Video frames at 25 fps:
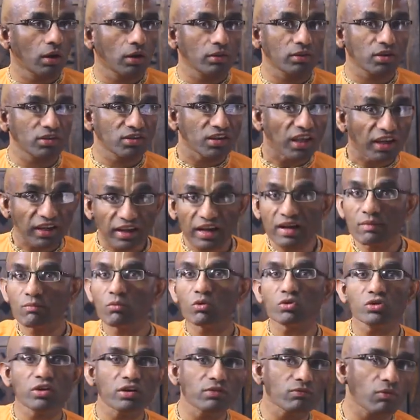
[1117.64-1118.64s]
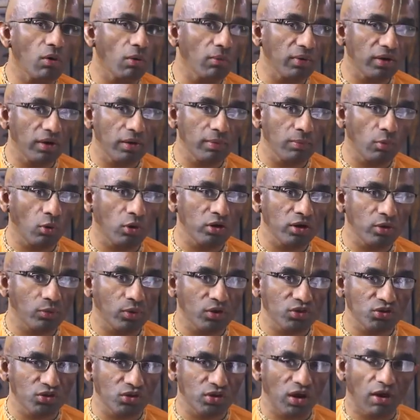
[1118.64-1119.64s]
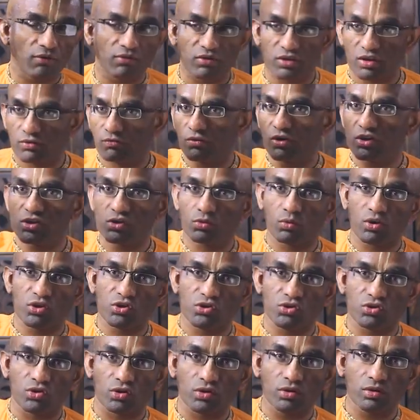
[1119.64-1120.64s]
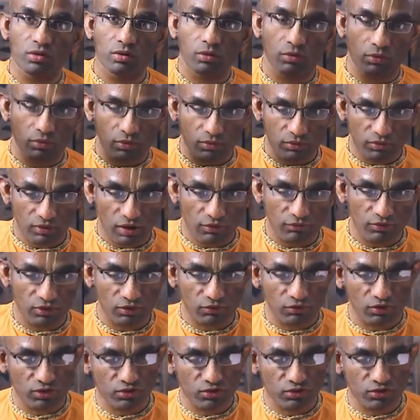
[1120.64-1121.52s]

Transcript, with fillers: The second most important question, after the first question, after the